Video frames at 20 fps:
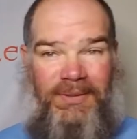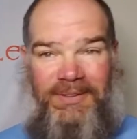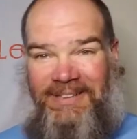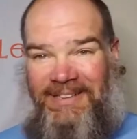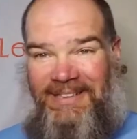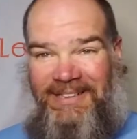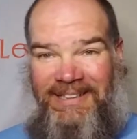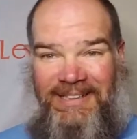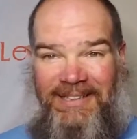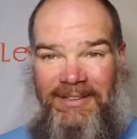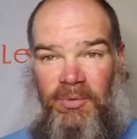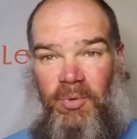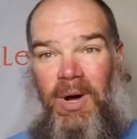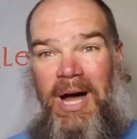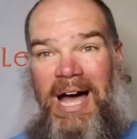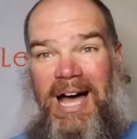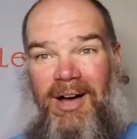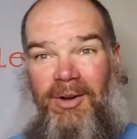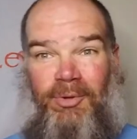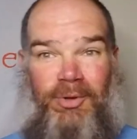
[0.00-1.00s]
oh,
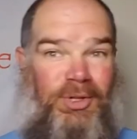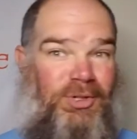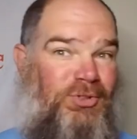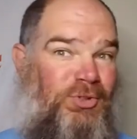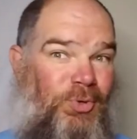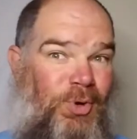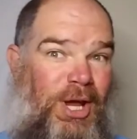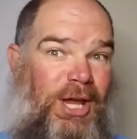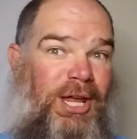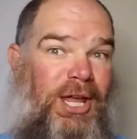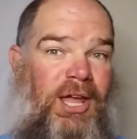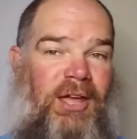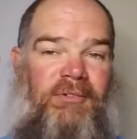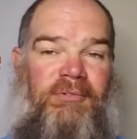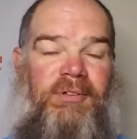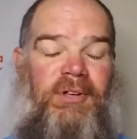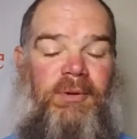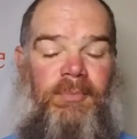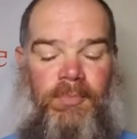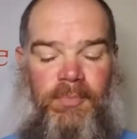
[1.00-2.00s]
wow, these are way
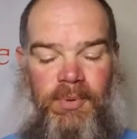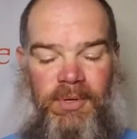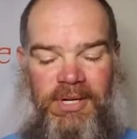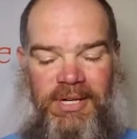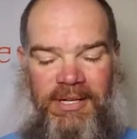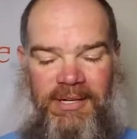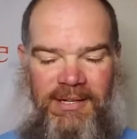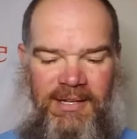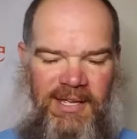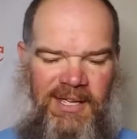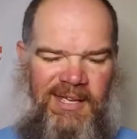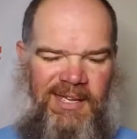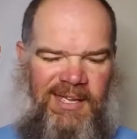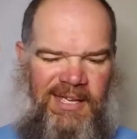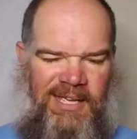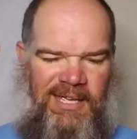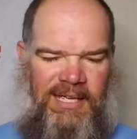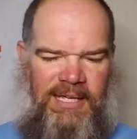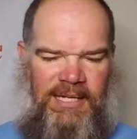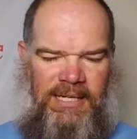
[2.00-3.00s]
heavier, but
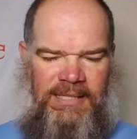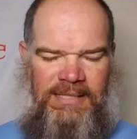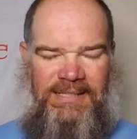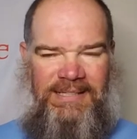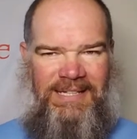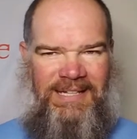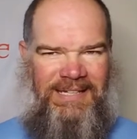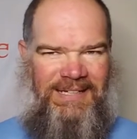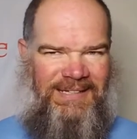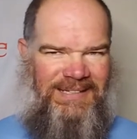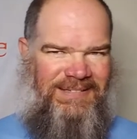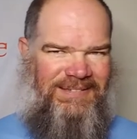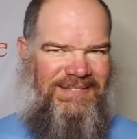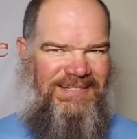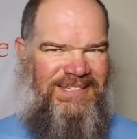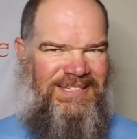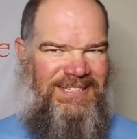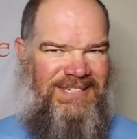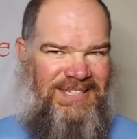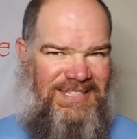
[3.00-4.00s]
it did
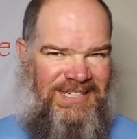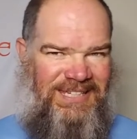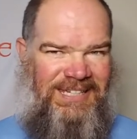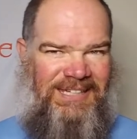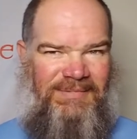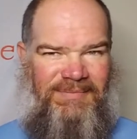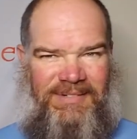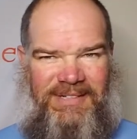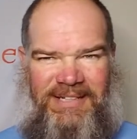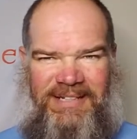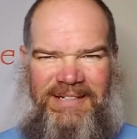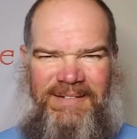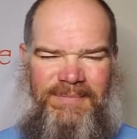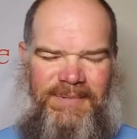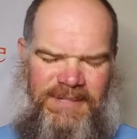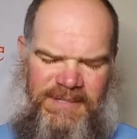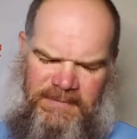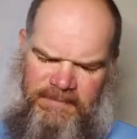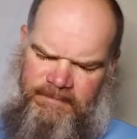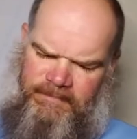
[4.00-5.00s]
seem like,
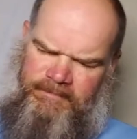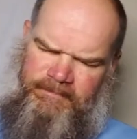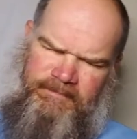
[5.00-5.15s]
I'm like,